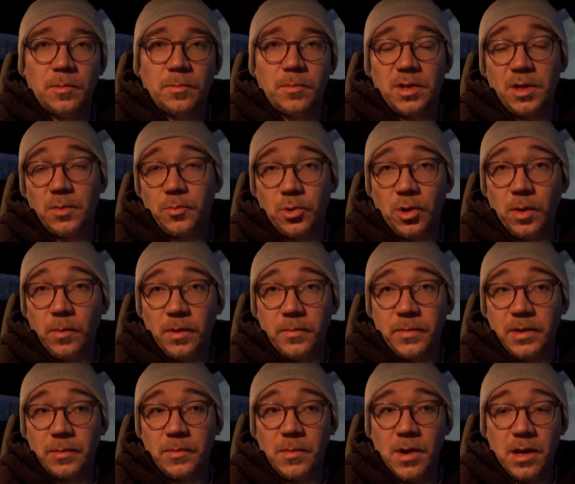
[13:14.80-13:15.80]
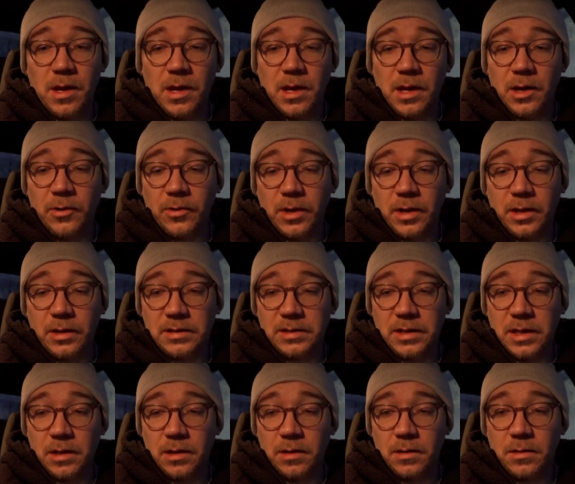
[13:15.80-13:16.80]
But the problem in my area is
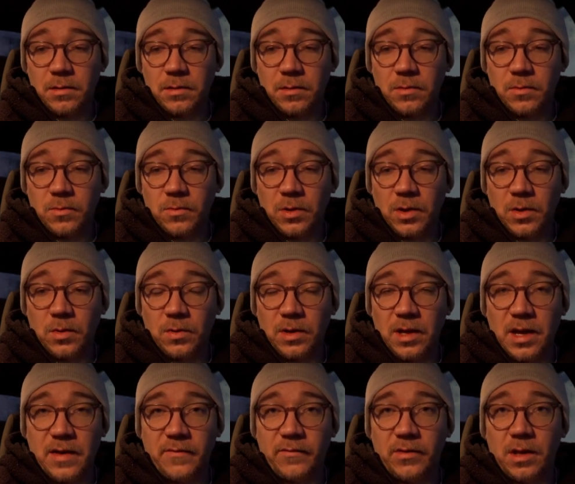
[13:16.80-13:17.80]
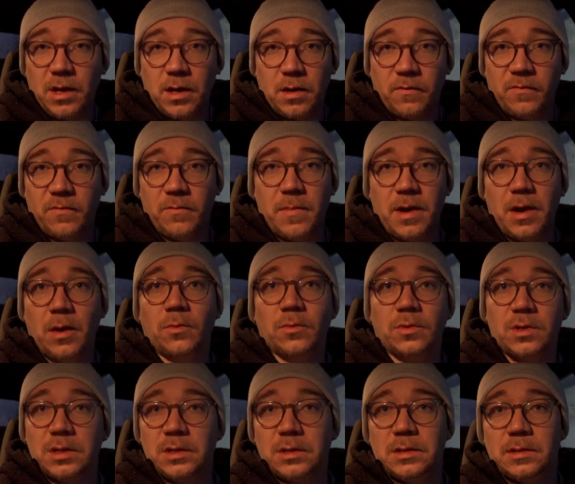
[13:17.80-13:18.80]
that we don't have a lot of
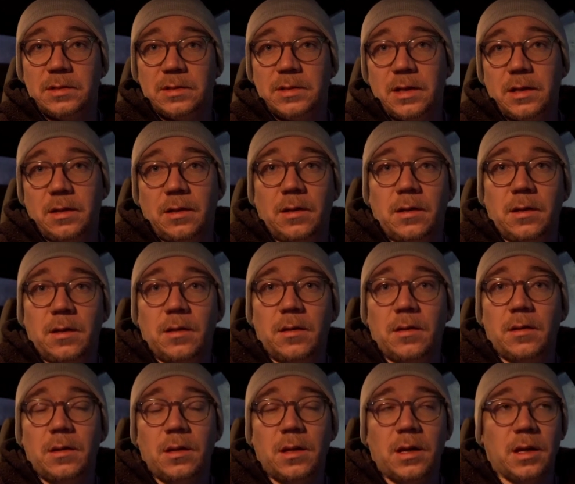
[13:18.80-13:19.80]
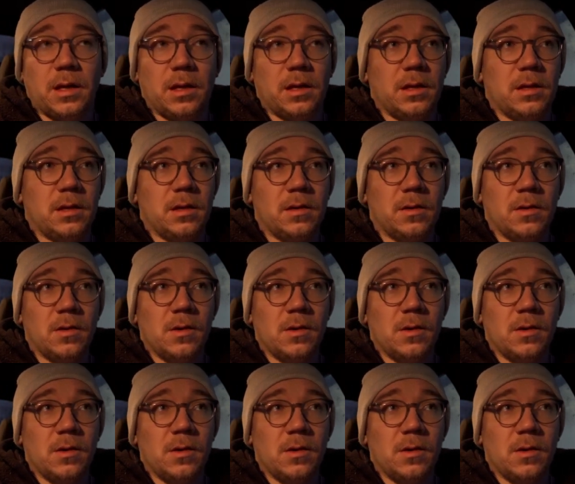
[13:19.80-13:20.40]
mountains and like,